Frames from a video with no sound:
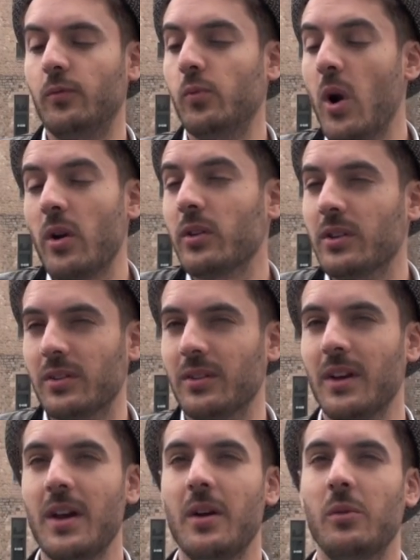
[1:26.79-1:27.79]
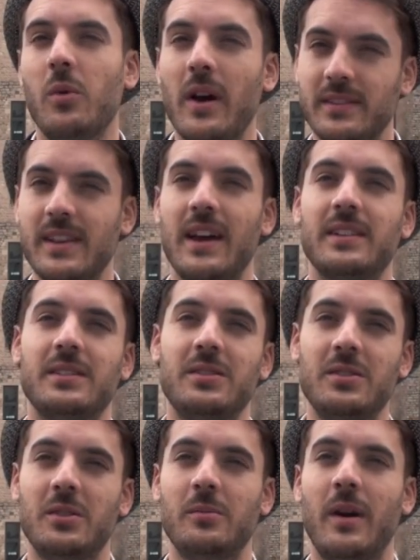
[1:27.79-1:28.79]
work was that.
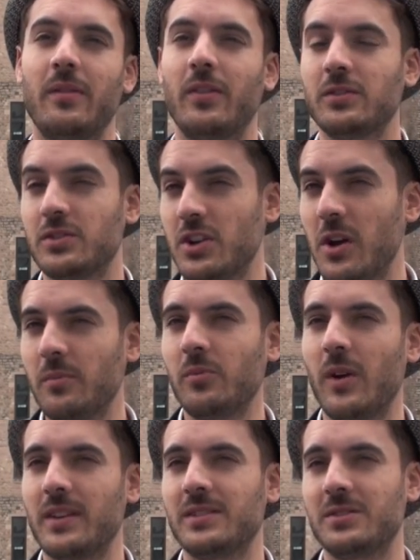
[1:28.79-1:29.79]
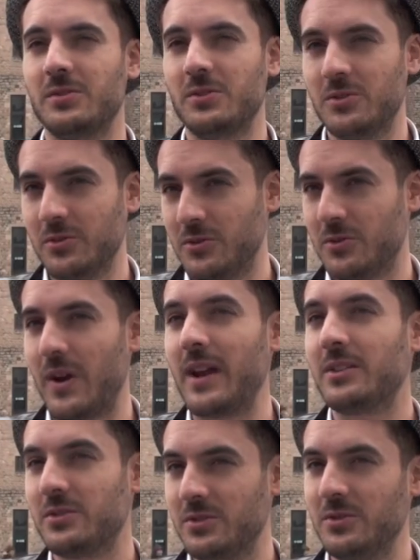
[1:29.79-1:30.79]
My first job was to try
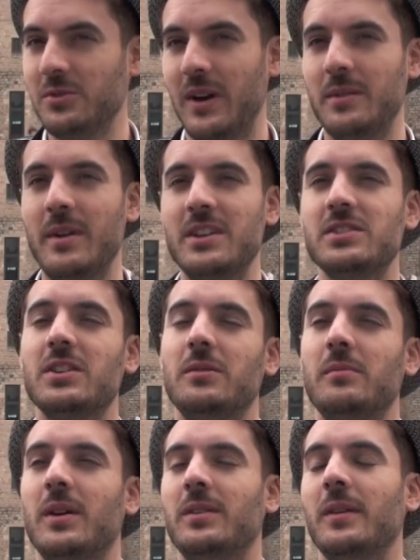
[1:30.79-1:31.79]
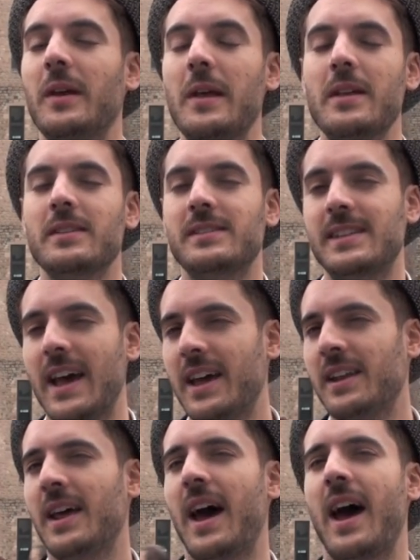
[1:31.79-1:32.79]
to do animation, but
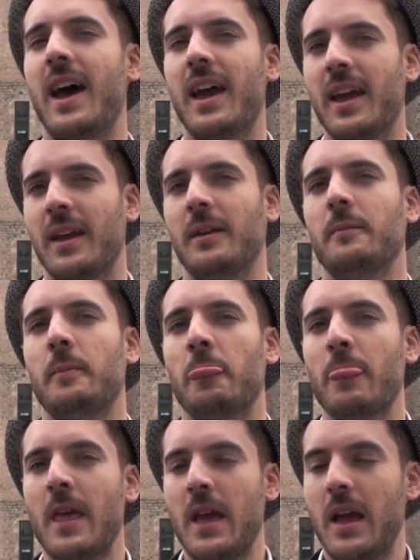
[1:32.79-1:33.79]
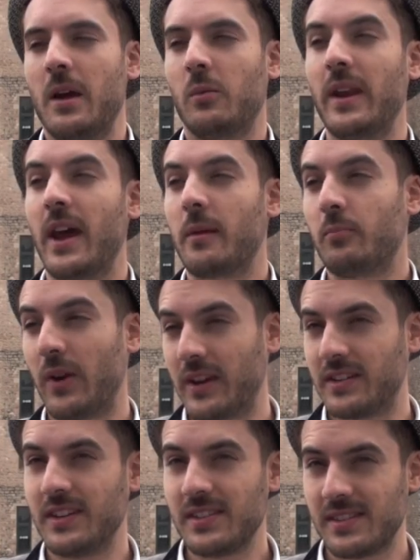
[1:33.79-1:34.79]
then when I
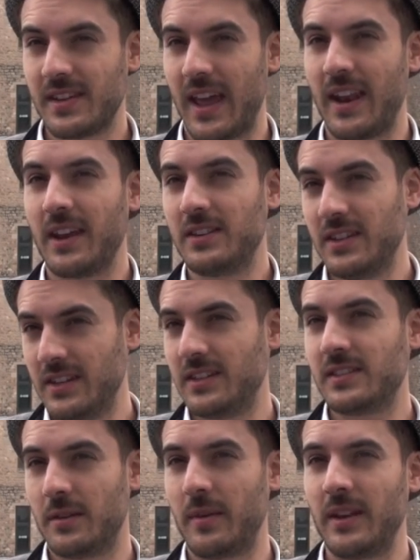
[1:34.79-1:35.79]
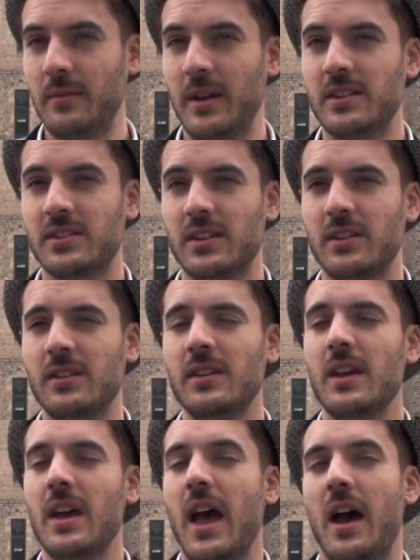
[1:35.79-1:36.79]
practiced and I did some animation,
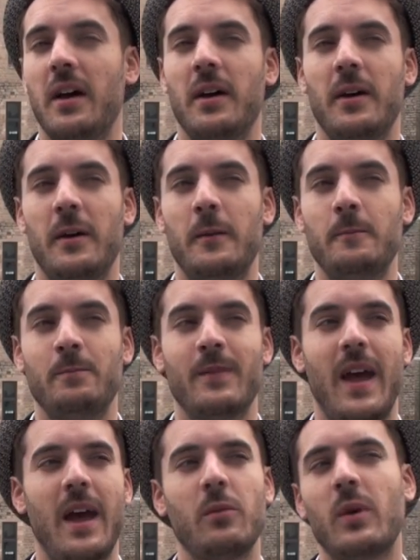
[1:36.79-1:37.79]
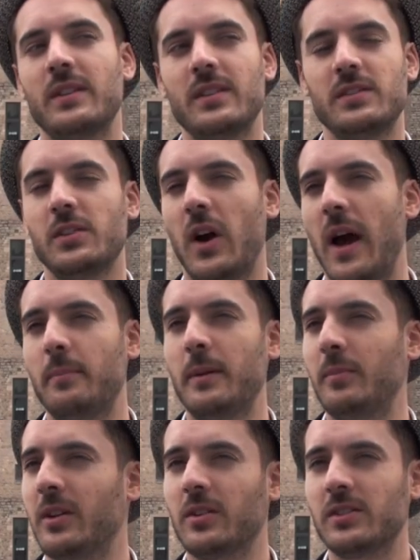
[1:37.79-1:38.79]
I wasn't so happy
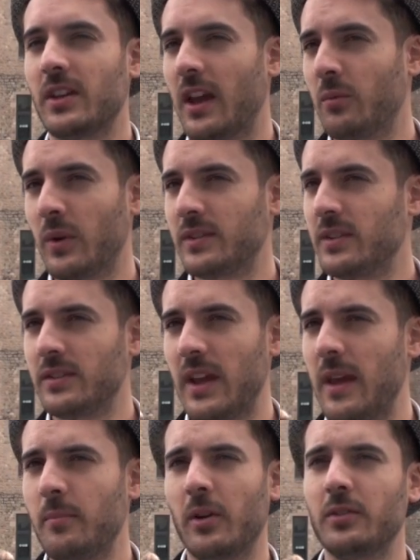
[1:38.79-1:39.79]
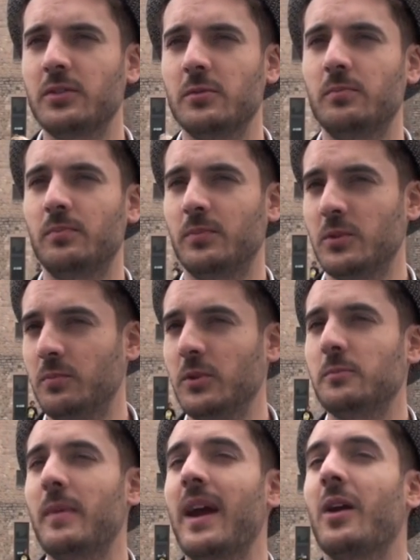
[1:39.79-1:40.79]
because I wasn't able to
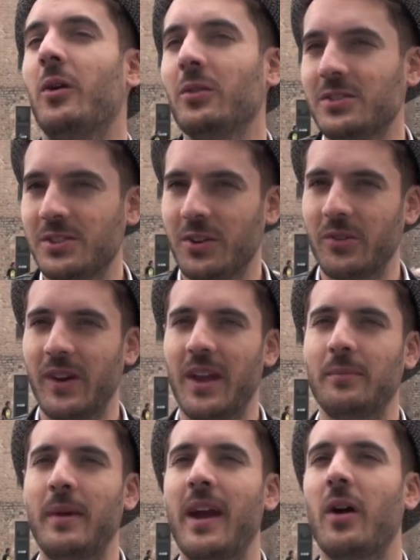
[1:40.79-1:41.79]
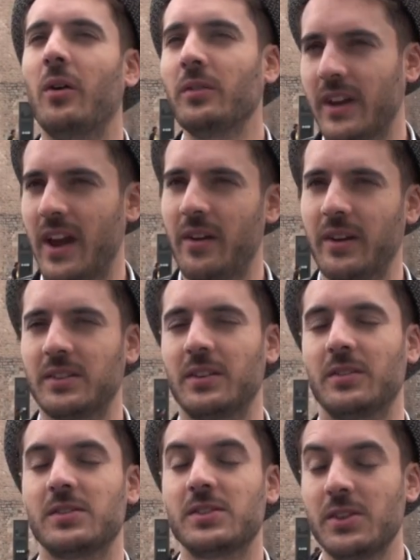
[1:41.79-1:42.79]
put my own story and my own
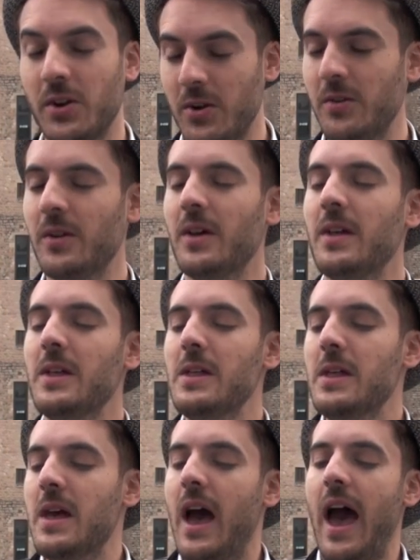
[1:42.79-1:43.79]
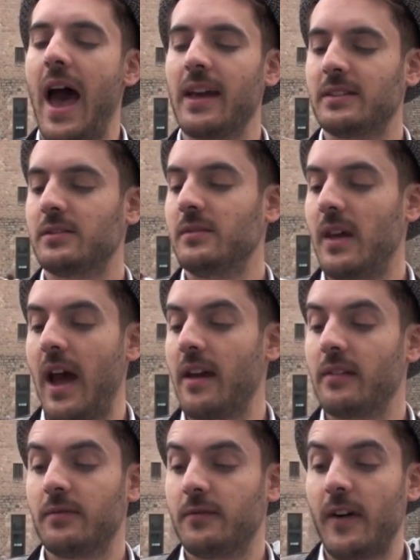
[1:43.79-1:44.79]
characters. So I
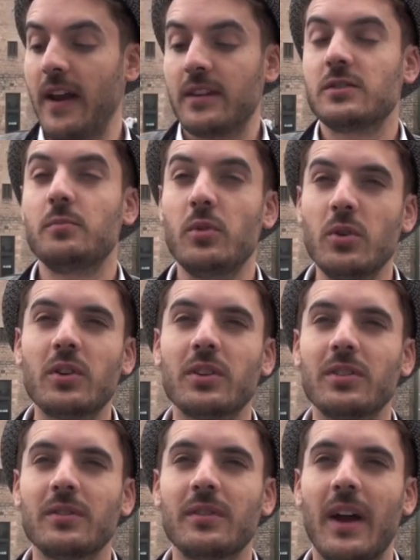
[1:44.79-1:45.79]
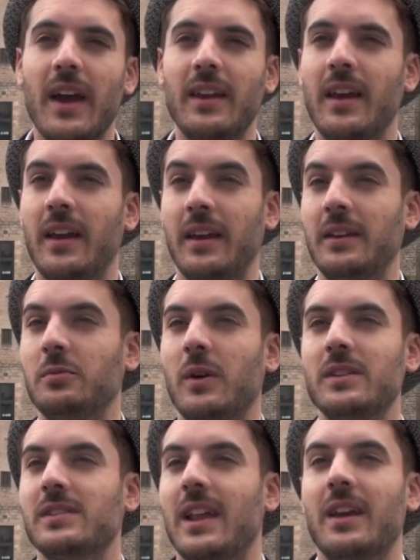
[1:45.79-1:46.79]
find the book, and it
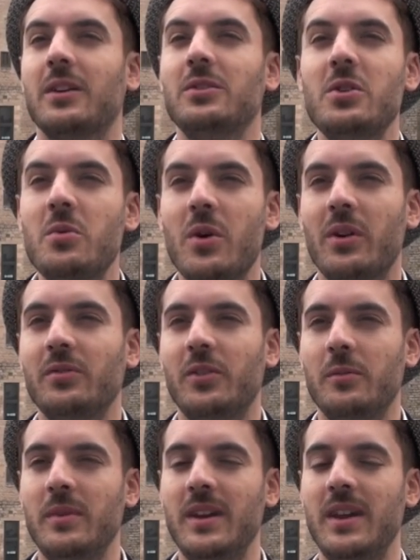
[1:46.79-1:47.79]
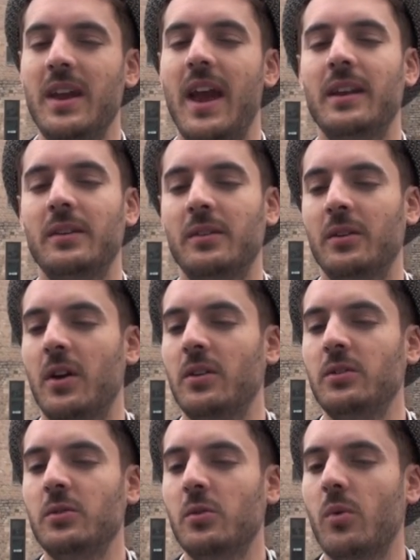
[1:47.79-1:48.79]
was like a new work for me and a
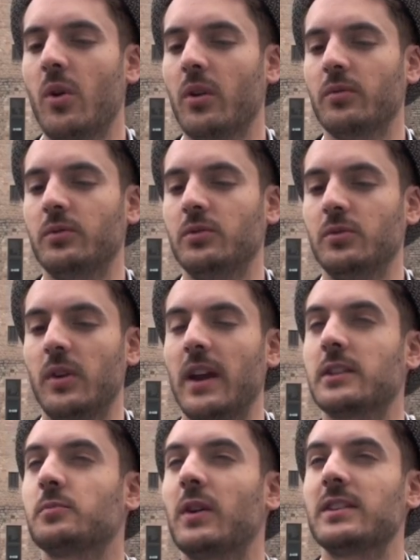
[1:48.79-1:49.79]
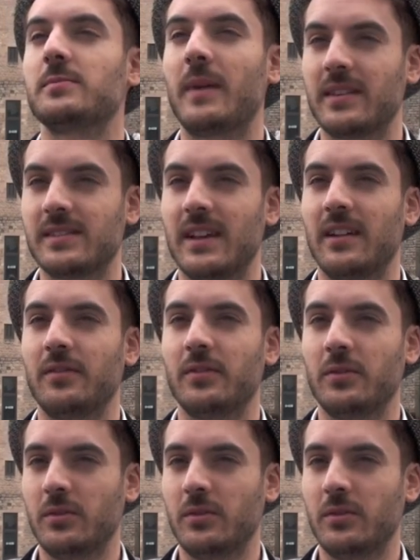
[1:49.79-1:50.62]
new work to express myself